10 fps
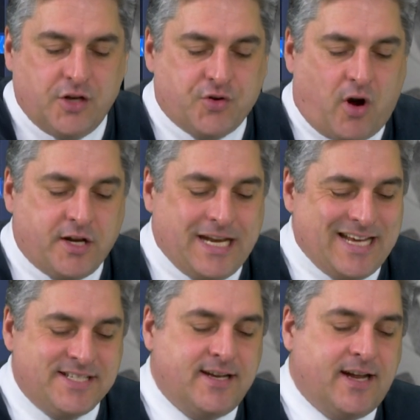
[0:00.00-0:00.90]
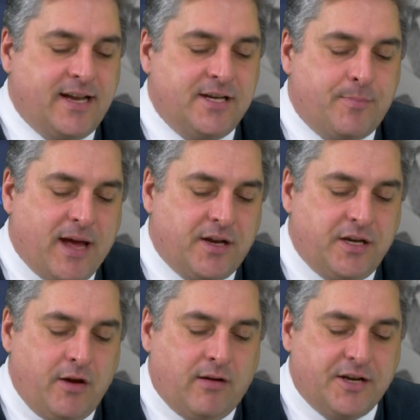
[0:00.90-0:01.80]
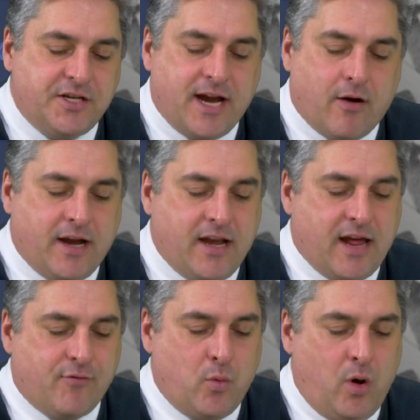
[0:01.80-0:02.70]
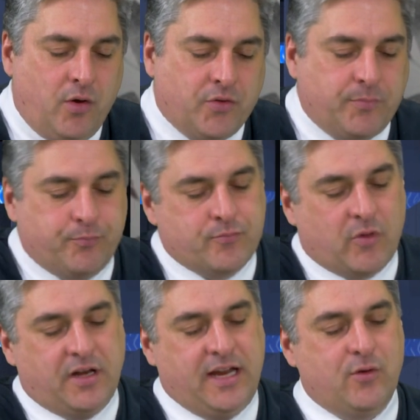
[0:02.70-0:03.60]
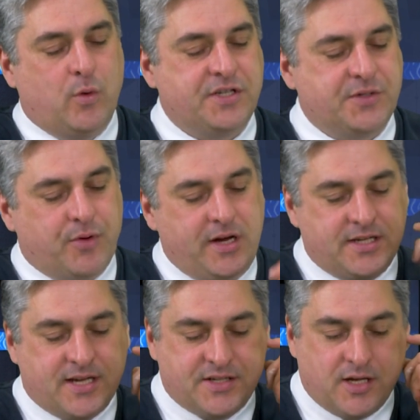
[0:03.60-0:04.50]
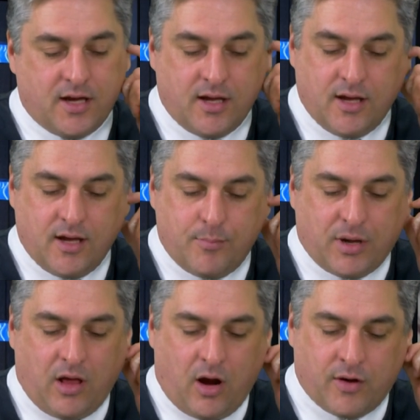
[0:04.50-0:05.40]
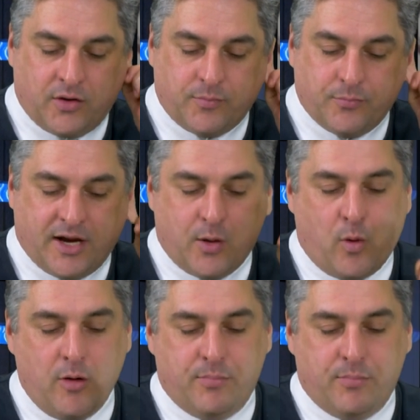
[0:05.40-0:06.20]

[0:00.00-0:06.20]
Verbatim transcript: Trident isn't an independent nuclear deterrent. It never was. Neither was its predecessor, Polaris, and it won't